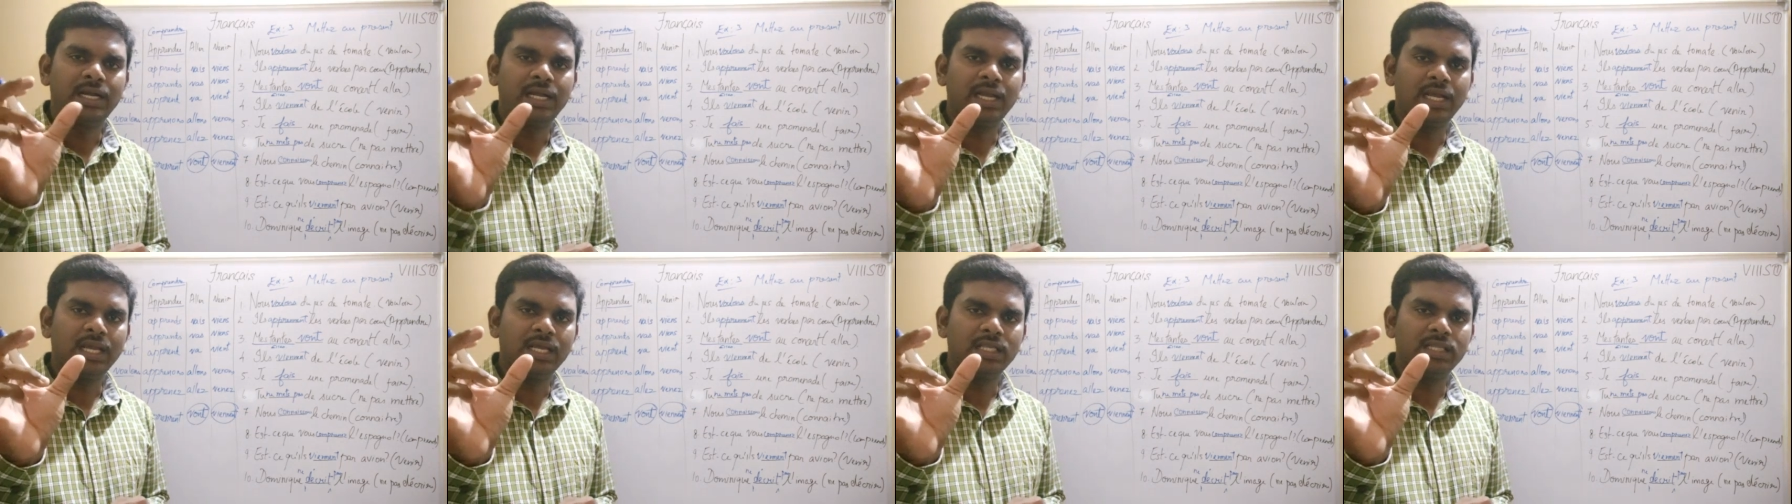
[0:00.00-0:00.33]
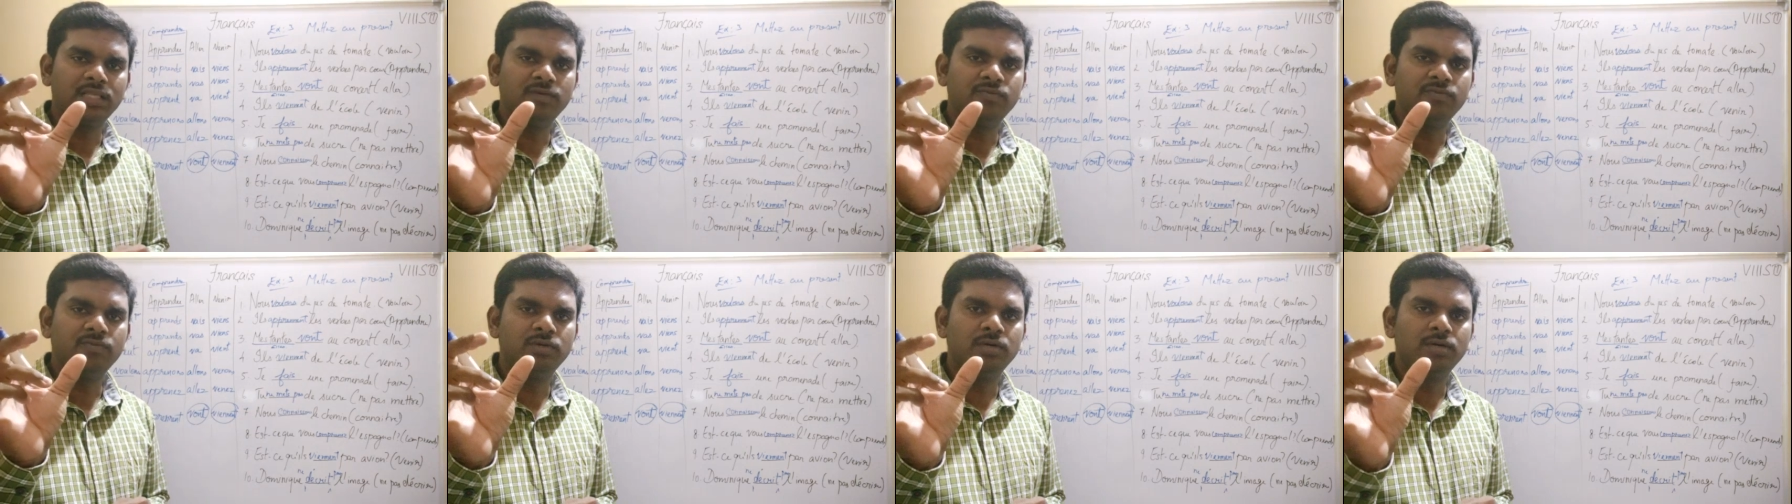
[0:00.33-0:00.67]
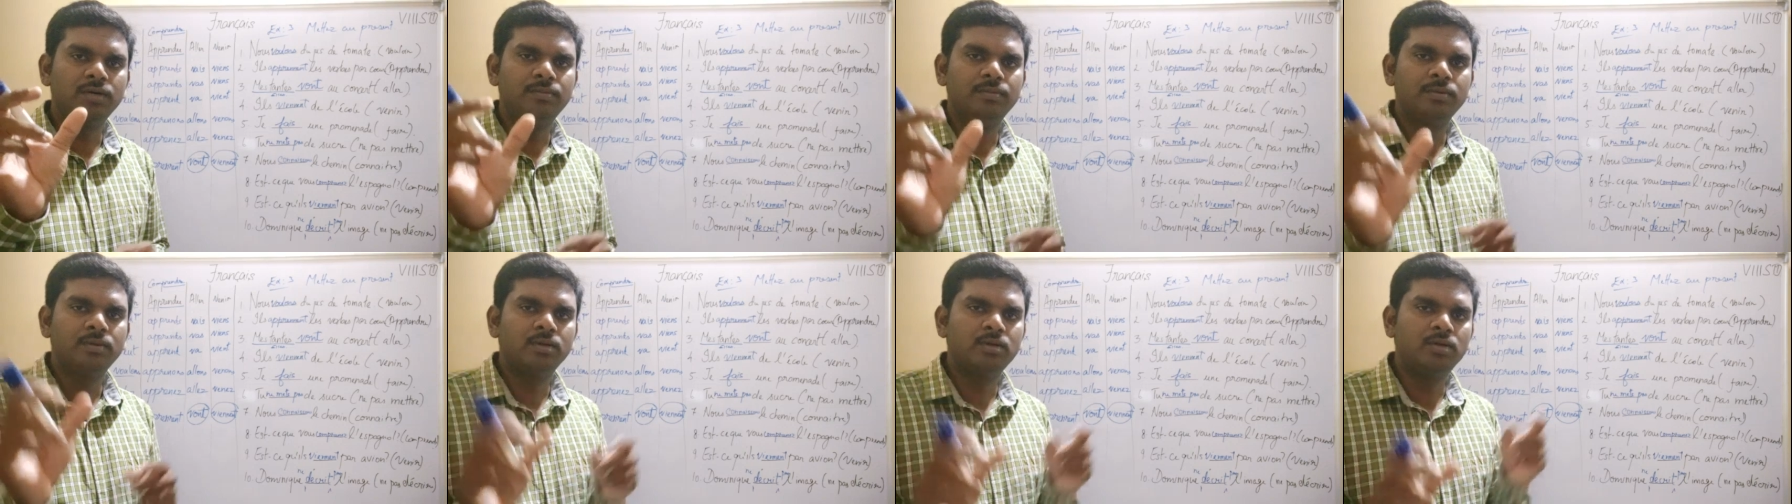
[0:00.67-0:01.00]
take the
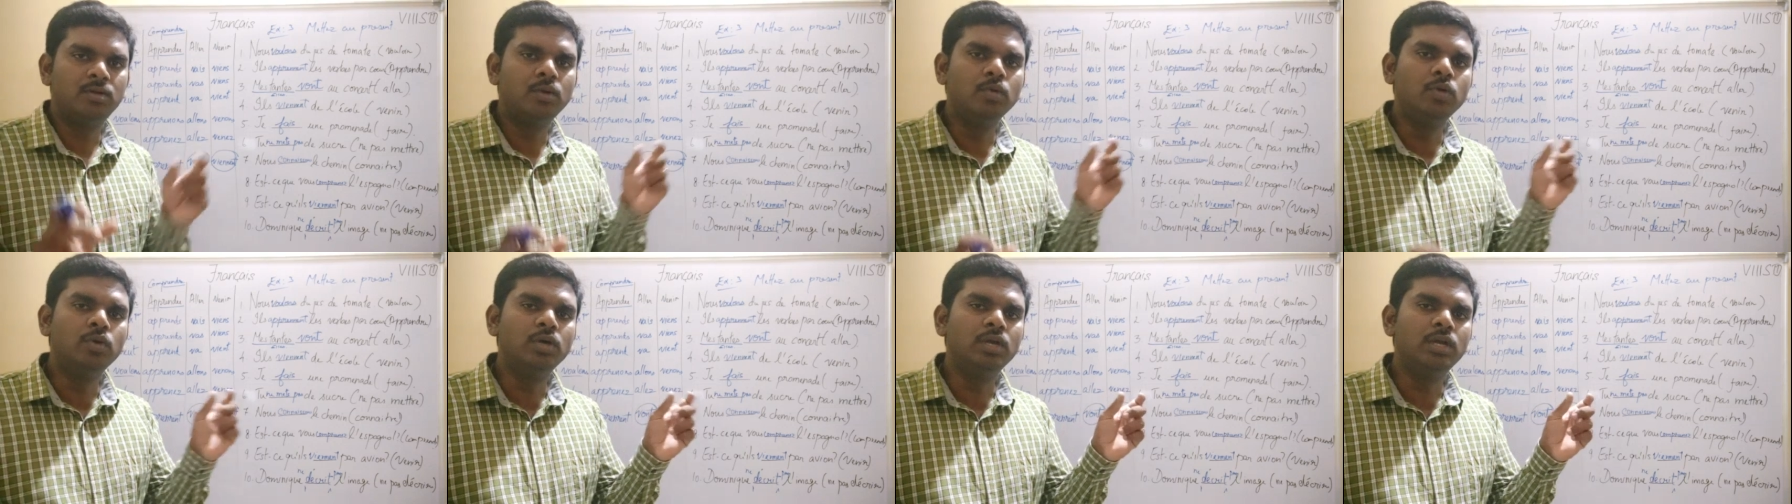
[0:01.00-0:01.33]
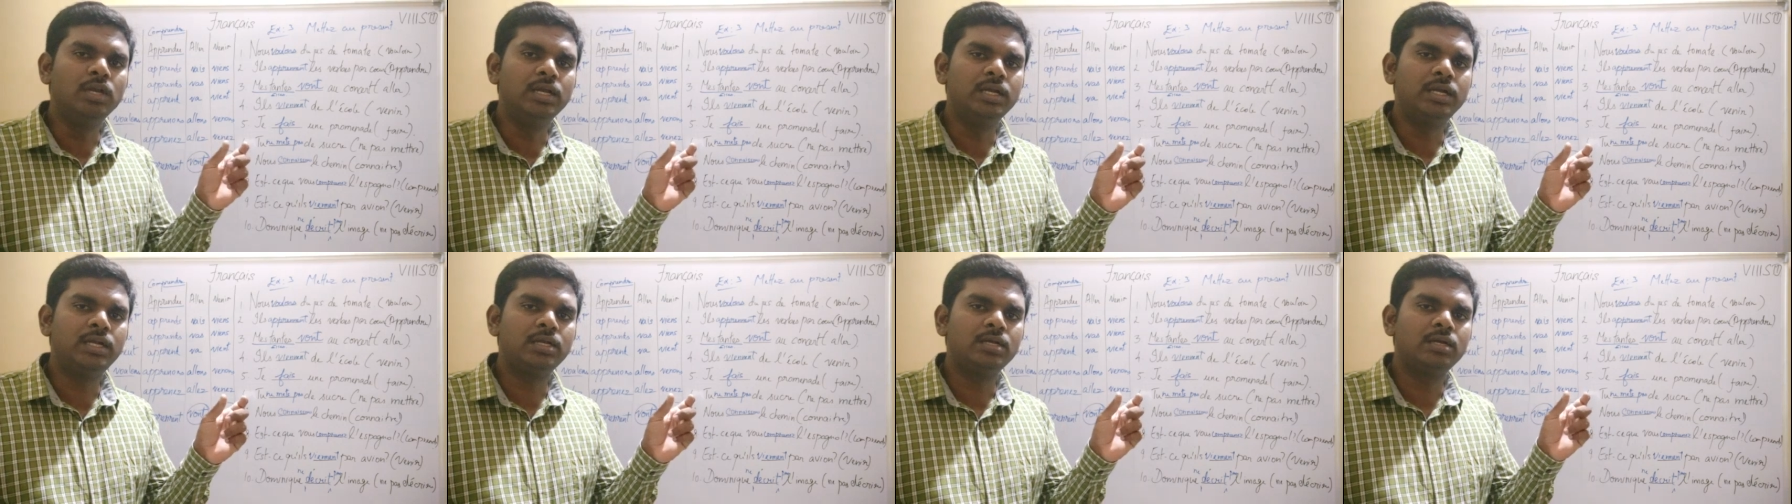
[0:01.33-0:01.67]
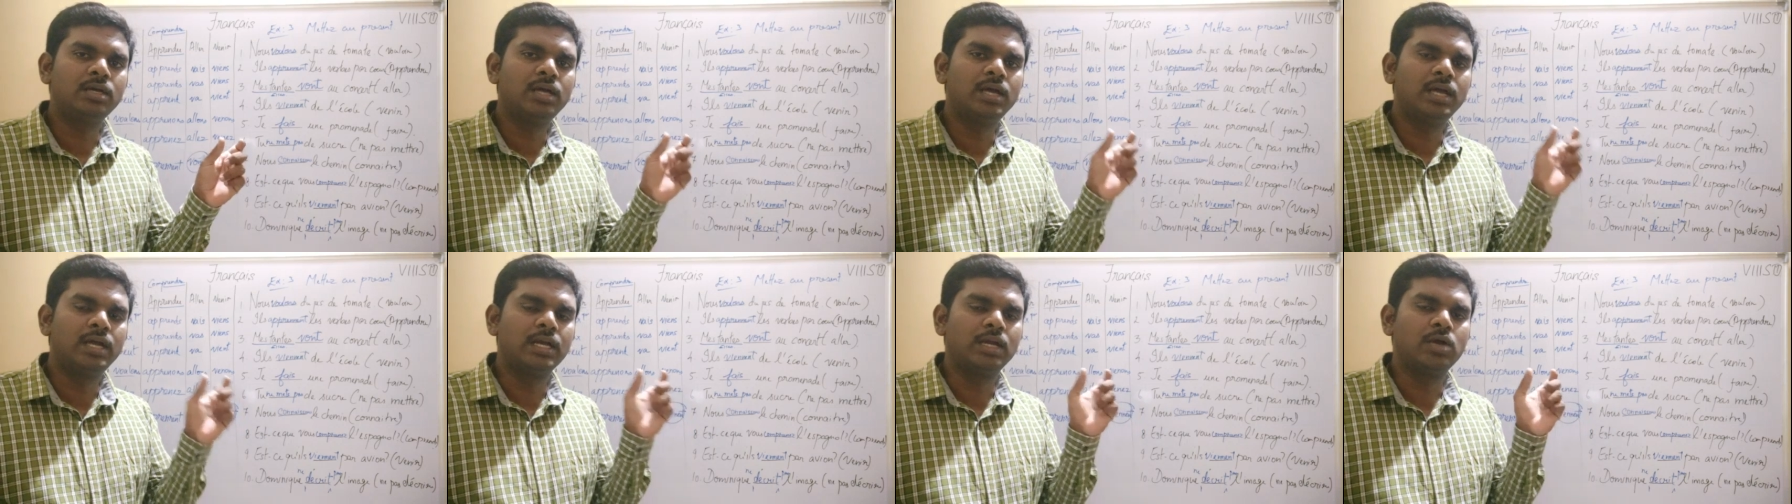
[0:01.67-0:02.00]
verb, Google it,
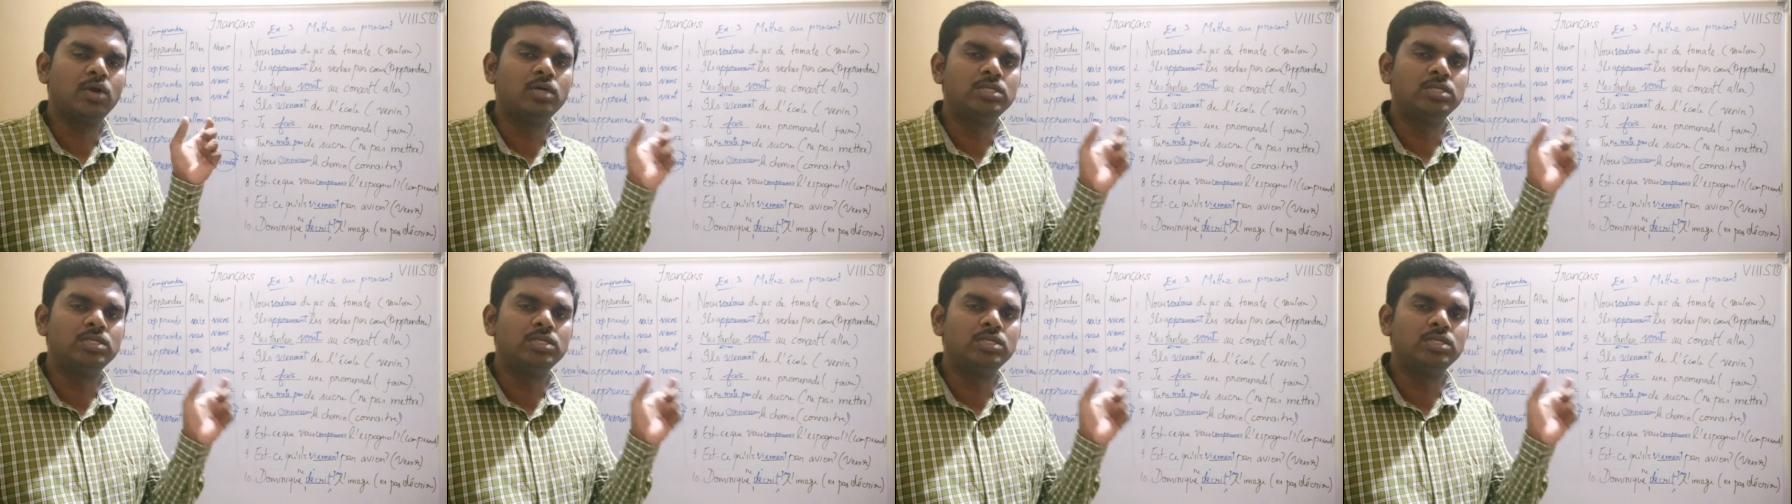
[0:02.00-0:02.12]
and